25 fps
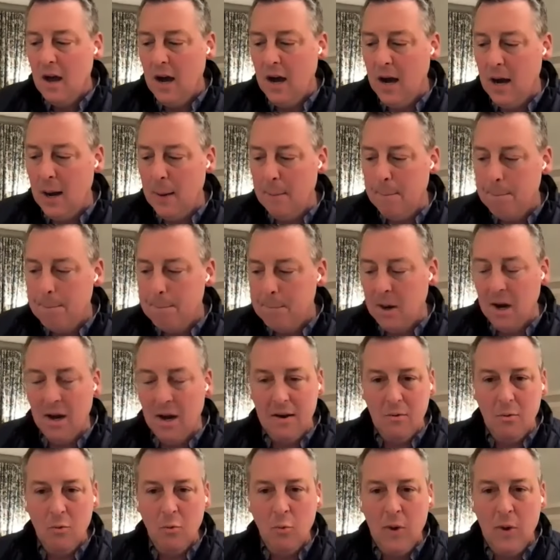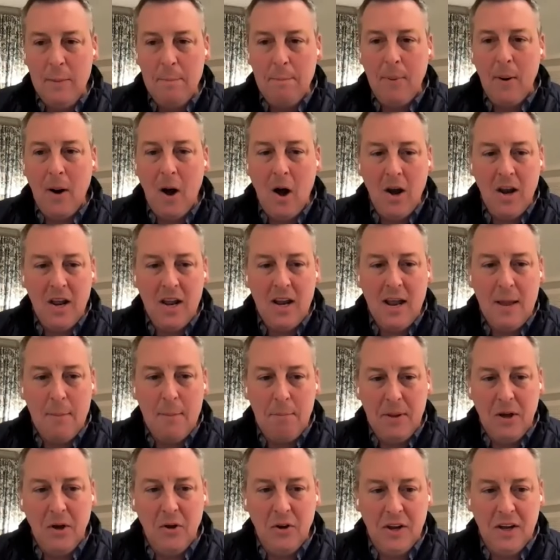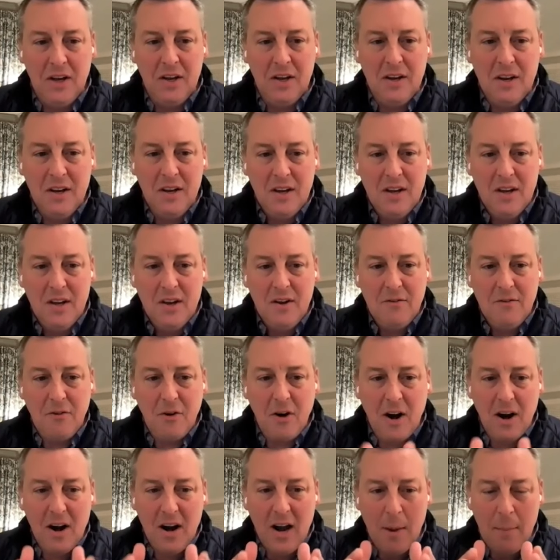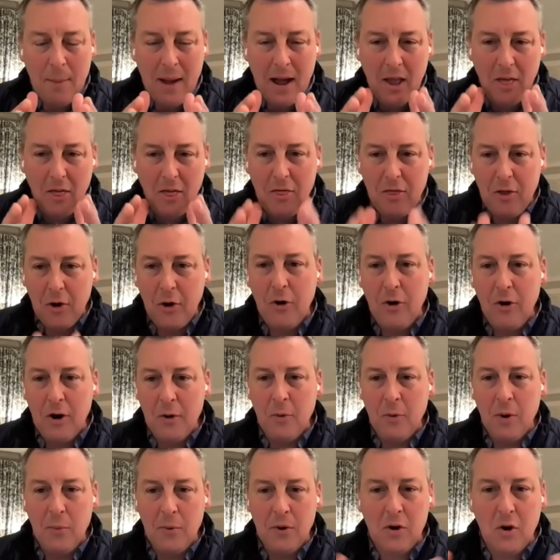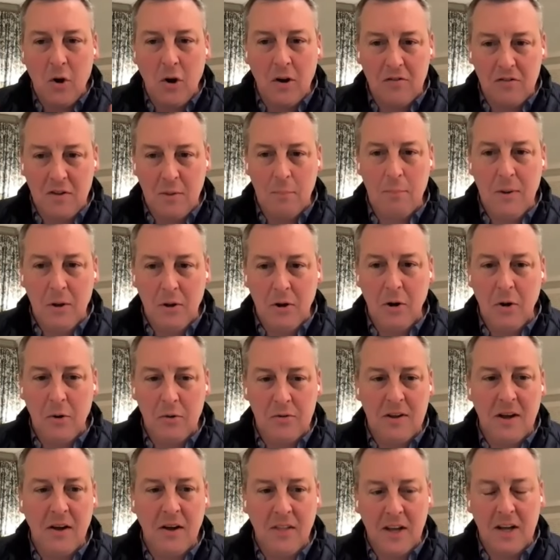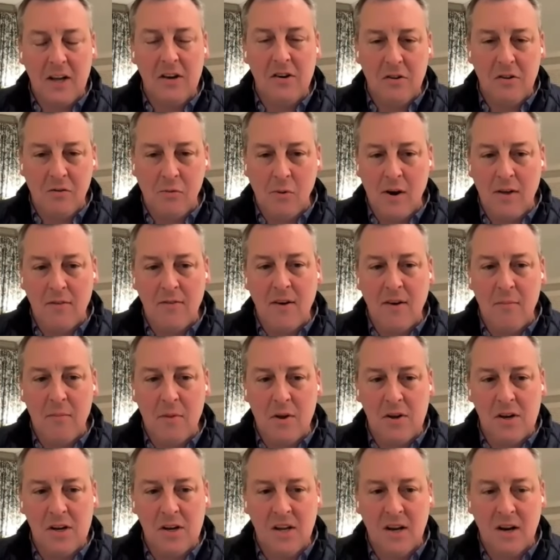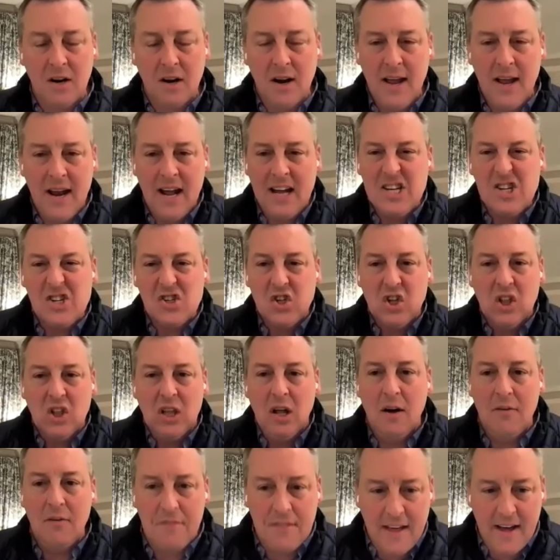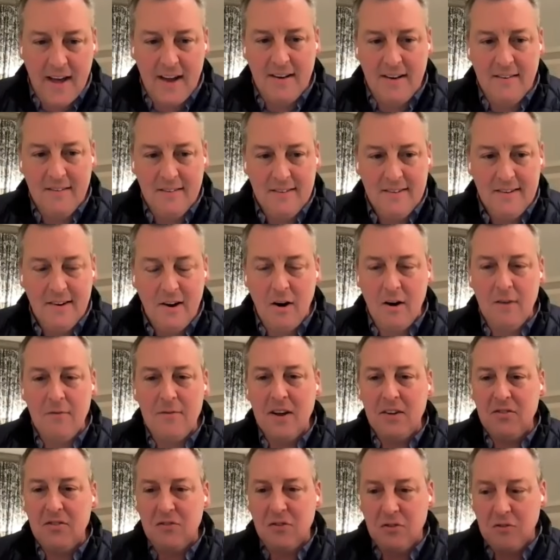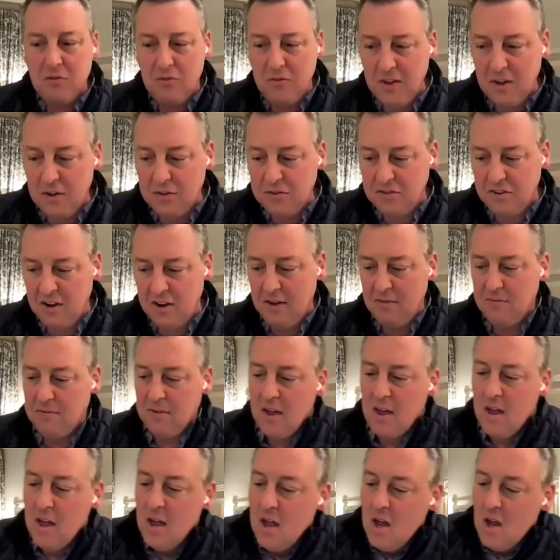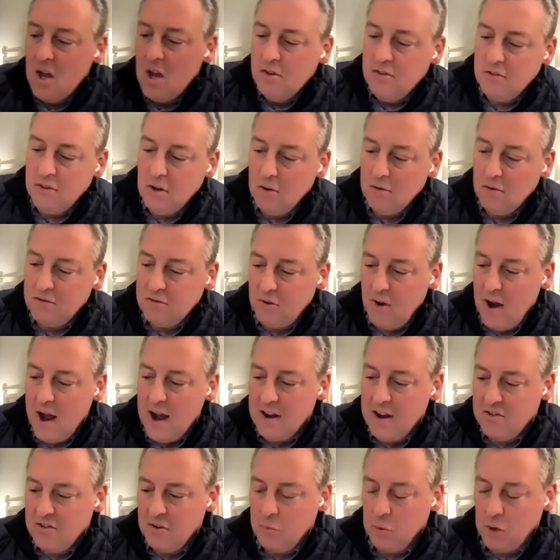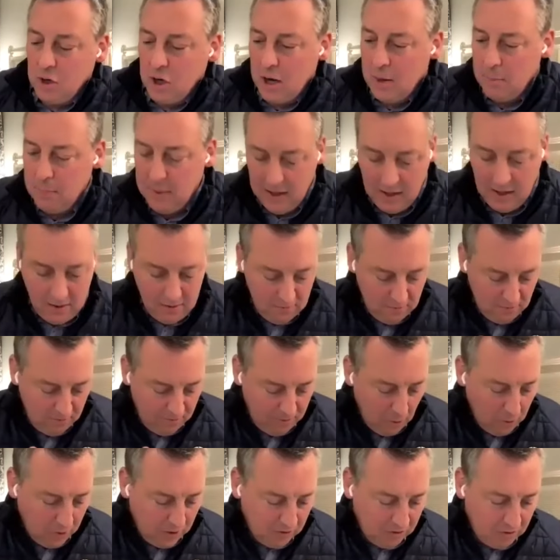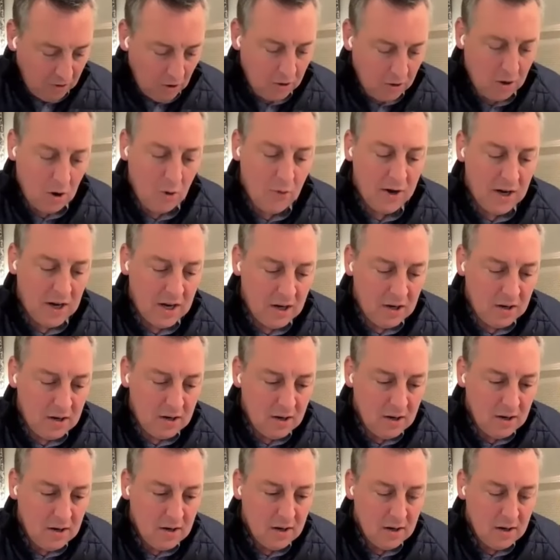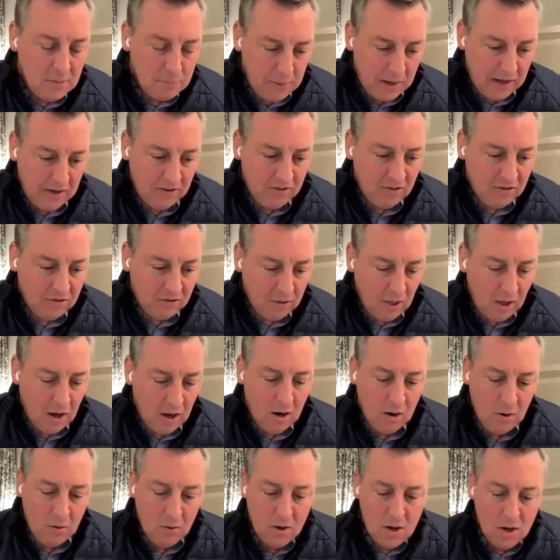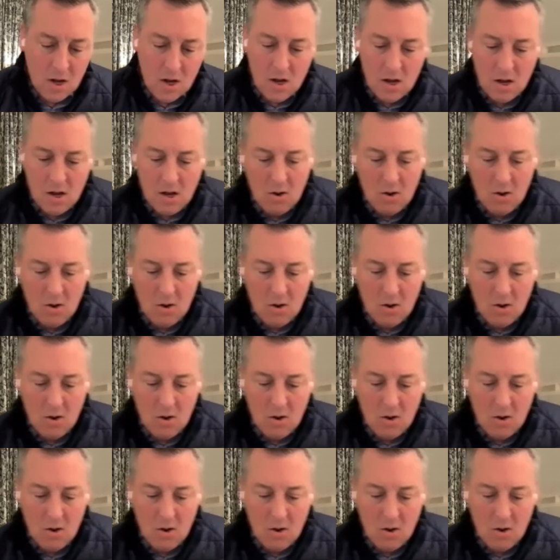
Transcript: Um, but we bought it and built it for about a third of what it would cost to build a hotel that can do 25 million a year. And I just love that. Mm-hmm. Our investors feel safe. So strategy, we're going to be focused on going in basis low.